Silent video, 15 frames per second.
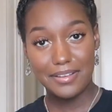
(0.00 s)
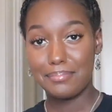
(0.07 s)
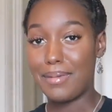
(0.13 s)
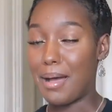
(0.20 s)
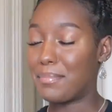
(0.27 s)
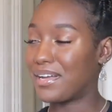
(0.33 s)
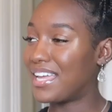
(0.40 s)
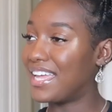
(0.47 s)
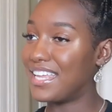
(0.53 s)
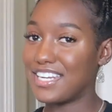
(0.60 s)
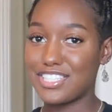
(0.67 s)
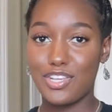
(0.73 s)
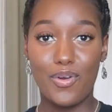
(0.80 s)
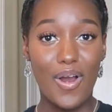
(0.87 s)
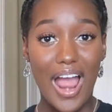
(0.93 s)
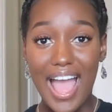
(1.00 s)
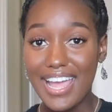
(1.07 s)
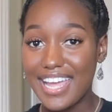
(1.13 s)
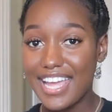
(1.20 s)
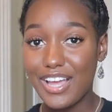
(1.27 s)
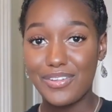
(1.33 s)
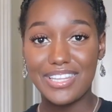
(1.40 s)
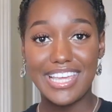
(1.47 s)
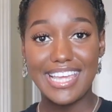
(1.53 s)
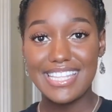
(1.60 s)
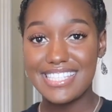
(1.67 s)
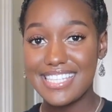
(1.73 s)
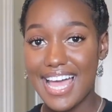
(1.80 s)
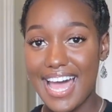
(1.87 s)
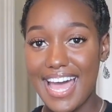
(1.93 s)
Mama Ken is crying on the
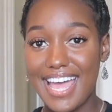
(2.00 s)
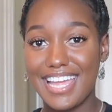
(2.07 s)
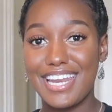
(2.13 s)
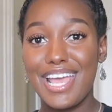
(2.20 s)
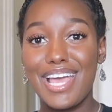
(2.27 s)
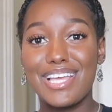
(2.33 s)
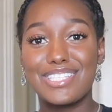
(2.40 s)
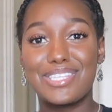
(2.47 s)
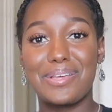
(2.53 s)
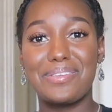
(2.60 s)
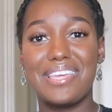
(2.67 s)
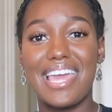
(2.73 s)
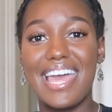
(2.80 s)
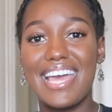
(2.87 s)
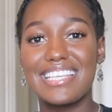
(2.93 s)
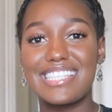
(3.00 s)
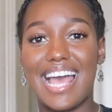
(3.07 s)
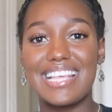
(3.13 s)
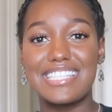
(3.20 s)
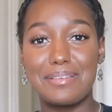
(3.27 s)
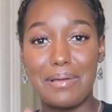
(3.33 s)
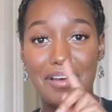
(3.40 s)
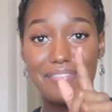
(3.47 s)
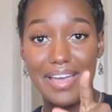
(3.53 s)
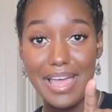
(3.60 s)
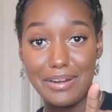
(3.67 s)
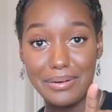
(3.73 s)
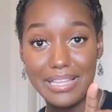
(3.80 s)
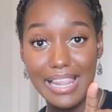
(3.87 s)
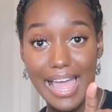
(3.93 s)
inside. So yes, I see my
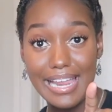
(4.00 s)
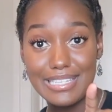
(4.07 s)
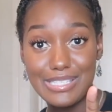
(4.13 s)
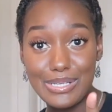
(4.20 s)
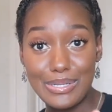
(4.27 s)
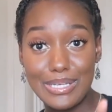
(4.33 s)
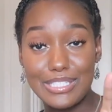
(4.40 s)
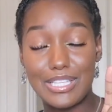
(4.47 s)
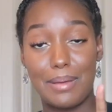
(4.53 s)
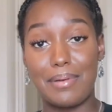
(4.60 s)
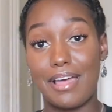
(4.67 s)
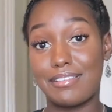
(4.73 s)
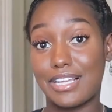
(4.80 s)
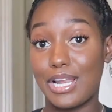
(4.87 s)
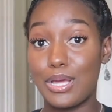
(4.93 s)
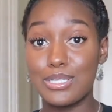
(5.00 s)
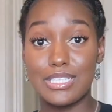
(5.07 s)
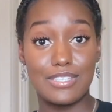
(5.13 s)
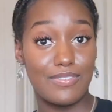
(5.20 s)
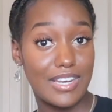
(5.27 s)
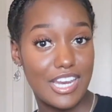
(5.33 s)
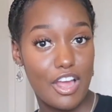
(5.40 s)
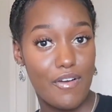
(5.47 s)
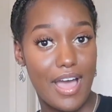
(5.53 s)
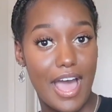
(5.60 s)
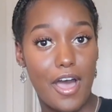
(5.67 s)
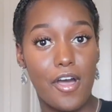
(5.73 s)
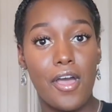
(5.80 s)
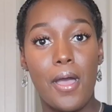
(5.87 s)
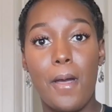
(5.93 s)
battery light is on, so I'm gonna have to close this video
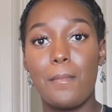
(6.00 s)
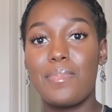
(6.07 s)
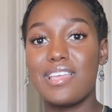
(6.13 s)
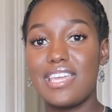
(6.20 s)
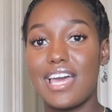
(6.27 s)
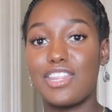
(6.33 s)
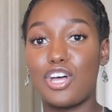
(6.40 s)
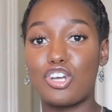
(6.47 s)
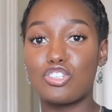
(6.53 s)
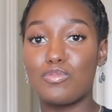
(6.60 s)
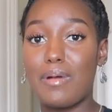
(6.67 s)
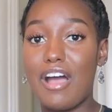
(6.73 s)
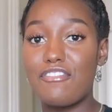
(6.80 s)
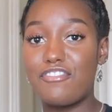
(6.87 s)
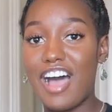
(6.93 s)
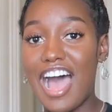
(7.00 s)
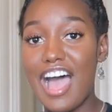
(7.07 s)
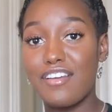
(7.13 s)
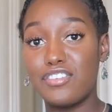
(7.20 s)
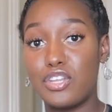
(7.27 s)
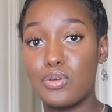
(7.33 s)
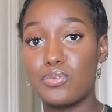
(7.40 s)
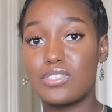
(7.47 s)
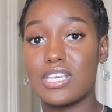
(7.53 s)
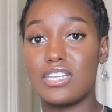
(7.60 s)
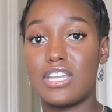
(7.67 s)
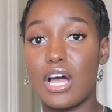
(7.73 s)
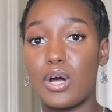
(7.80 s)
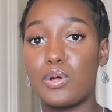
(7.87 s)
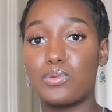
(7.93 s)
out. But yeah, those are my 5 do's
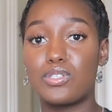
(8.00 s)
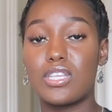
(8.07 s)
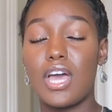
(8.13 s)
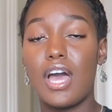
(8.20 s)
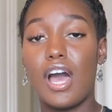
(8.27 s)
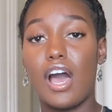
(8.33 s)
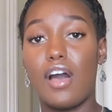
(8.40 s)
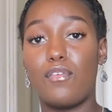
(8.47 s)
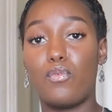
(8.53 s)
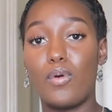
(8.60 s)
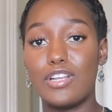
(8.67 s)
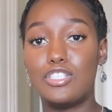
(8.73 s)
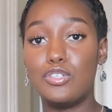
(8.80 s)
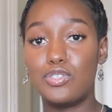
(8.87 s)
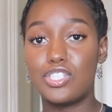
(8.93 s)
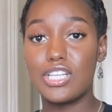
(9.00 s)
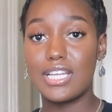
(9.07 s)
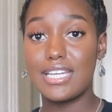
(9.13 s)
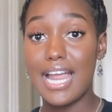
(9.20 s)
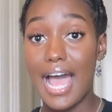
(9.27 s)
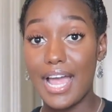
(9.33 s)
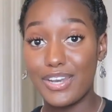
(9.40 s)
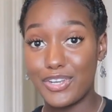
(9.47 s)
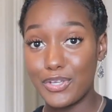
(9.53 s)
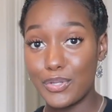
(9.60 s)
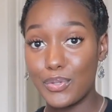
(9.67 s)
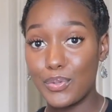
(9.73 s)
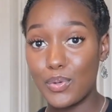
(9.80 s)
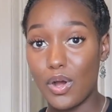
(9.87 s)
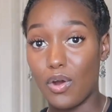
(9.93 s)
and don'ts of what you should not
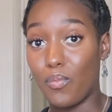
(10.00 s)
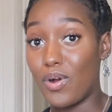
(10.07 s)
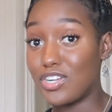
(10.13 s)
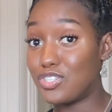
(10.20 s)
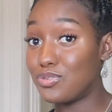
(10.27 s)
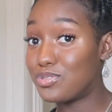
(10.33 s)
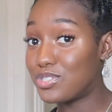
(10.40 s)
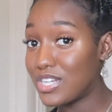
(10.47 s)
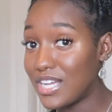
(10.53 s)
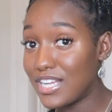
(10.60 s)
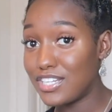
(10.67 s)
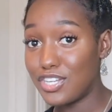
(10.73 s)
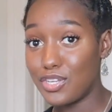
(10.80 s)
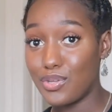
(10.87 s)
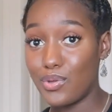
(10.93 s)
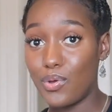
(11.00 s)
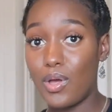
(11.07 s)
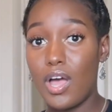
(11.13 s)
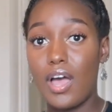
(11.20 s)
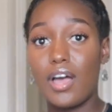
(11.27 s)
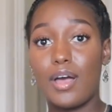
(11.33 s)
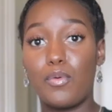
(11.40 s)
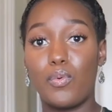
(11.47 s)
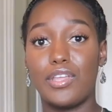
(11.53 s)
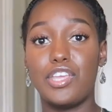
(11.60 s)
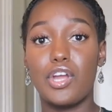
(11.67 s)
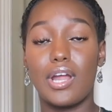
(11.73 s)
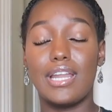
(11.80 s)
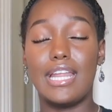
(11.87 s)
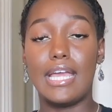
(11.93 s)
do or what you should do when
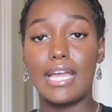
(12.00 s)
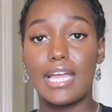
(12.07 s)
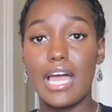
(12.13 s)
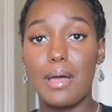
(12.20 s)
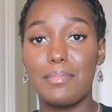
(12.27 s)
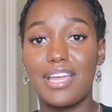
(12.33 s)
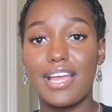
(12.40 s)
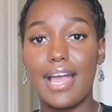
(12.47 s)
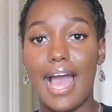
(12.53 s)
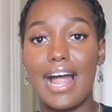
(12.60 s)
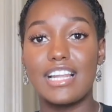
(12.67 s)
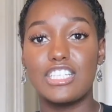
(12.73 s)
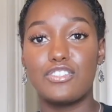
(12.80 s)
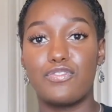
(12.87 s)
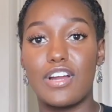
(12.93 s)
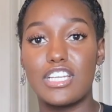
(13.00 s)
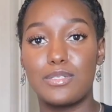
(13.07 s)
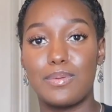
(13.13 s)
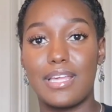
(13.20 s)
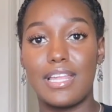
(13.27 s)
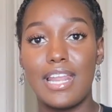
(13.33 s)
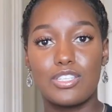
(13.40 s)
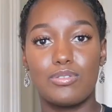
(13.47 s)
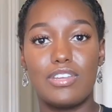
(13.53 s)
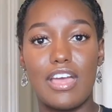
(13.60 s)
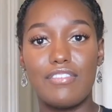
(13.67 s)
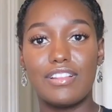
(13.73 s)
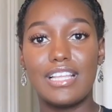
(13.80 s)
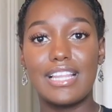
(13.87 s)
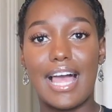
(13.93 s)
you're an incoming college freshman. So
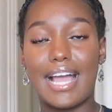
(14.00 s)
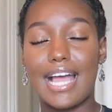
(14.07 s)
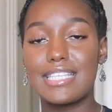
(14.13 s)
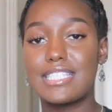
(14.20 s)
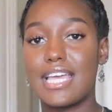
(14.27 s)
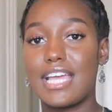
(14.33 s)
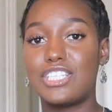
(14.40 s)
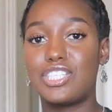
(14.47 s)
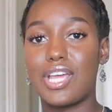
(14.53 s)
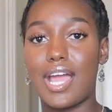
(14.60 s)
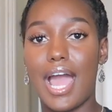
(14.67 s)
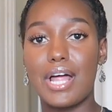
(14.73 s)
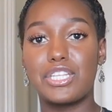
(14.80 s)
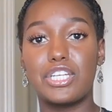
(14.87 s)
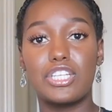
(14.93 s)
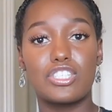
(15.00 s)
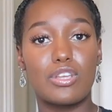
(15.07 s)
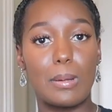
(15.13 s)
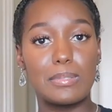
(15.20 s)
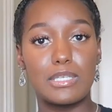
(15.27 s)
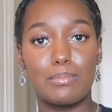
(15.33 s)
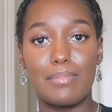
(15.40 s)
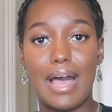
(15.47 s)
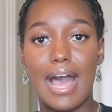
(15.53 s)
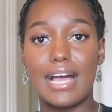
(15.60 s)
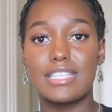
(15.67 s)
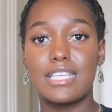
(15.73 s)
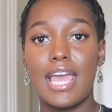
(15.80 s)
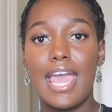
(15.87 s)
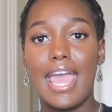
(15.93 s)
definitely, like I said, check out the description
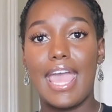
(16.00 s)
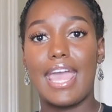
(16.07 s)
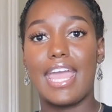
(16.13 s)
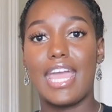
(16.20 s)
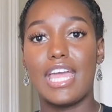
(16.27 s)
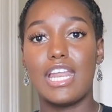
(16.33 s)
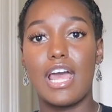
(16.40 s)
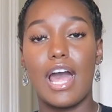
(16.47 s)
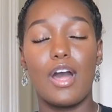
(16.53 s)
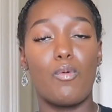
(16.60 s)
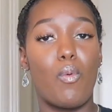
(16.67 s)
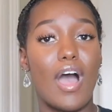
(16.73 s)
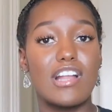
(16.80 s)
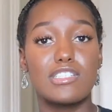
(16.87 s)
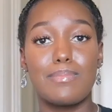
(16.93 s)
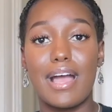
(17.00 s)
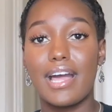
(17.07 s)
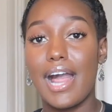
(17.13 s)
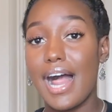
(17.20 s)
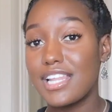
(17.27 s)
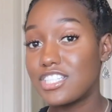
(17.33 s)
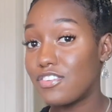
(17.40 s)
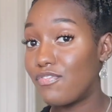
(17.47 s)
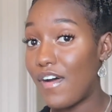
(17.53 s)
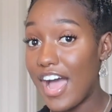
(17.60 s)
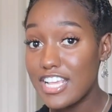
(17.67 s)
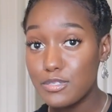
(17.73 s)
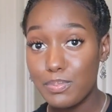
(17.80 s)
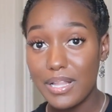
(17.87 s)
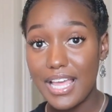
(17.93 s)
box and watch my college
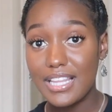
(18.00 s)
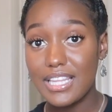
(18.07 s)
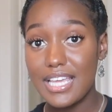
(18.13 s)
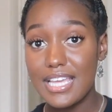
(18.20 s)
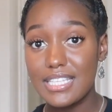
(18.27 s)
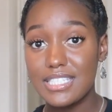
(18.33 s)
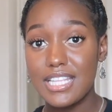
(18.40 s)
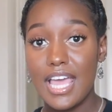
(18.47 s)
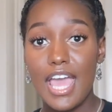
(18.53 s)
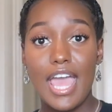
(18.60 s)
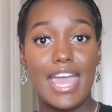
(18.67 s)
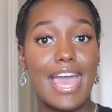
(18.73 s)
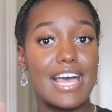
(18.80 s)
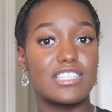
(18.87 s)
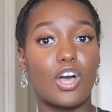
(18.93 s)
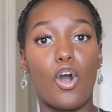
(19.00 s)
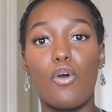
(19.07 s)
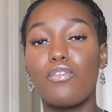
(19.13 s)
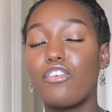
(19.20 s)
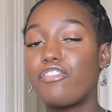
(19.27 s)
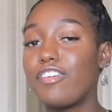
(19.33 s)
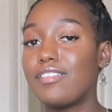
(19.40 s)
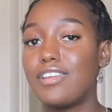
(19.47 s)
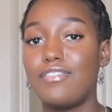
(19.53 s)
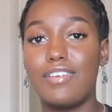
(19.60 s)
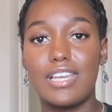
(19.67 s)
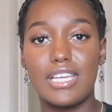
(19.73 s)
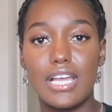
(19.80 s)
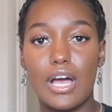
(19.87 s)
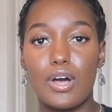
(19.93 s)
advice playlist. It has over 50
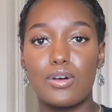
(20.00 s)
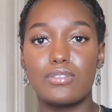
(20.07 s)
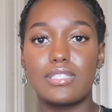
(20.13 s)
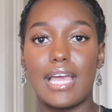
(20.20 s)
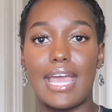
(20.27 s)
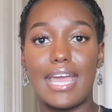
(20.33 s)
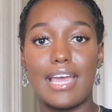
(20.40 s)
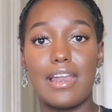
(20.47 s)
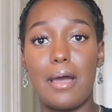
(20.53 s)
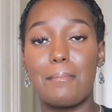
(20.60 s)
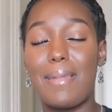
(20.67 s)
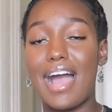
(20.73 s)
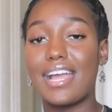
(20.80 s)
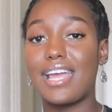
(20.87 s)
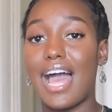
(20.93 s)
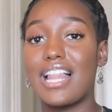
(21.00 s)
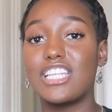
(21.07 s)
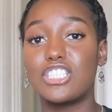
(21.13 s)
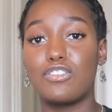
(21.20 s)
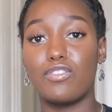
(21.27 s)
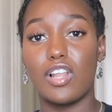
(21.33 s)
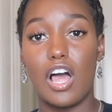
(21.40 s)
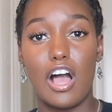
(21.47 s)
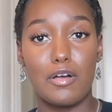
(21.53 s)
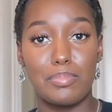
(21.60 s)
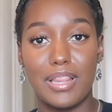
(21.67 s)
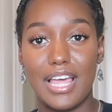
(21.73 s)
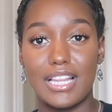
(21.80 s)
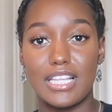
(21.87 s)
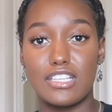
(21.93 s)
videos, and my college vlog
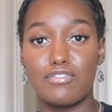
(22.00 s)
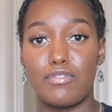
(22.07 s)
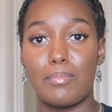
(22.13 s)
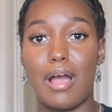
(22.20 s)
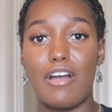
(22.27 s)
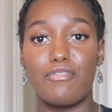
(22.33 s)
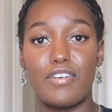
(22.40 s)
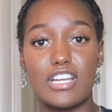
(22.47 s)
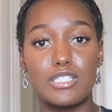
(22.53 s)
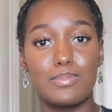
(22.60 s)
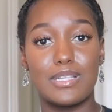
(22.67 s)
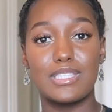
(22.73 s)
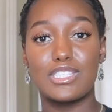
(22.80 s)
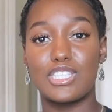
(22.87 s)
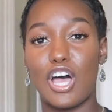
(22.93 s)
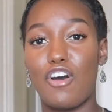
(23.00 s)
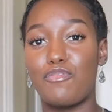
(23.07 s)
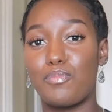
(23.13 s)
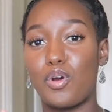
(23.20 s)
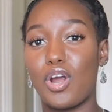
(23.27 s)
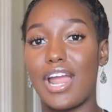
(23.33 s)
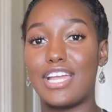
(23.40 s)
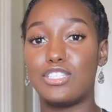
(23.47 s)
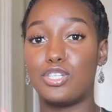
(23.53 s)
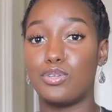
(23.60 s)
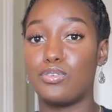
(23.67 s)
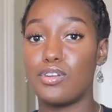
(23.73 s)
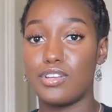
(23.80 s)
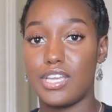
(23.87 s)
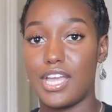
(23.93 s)
playlist for my freshman, sophomore, and
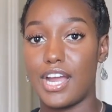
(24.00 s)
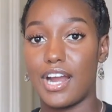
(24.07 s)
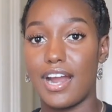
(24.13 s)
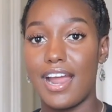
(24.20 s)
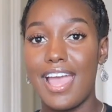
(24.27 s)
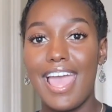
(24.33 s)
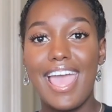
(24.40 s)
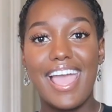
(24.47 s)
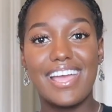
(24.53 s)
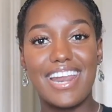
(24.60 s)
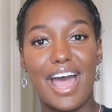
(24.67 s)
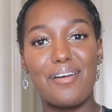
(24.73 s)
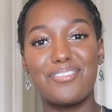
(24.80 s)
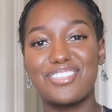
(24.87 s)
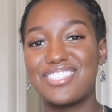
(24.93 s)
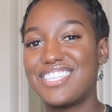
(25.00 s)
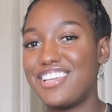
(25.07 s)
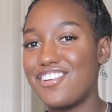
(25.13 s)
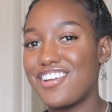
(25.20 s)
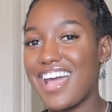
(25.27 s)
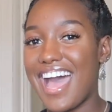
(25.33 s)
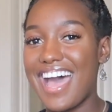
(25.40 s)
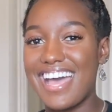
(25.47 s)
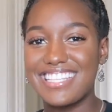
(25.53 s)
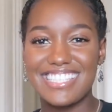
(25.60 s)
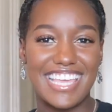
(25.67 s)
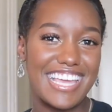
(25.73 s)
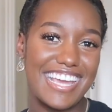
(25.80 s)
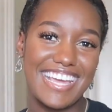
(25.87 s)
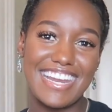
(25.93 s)
junior year. And I will see you guys
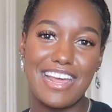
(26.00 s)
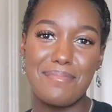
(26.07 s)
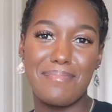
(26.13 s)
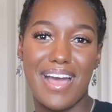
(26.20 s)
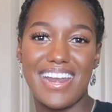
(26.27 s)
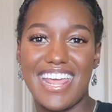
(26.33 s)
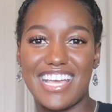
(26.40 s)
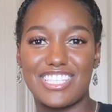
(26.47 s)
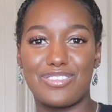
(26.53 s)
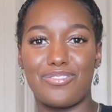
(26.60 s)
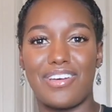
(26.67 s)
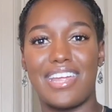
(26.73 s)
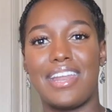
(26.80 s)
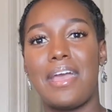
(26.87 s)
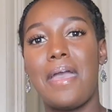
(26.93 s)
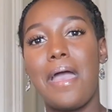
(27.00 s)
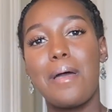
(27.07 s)
in my next one.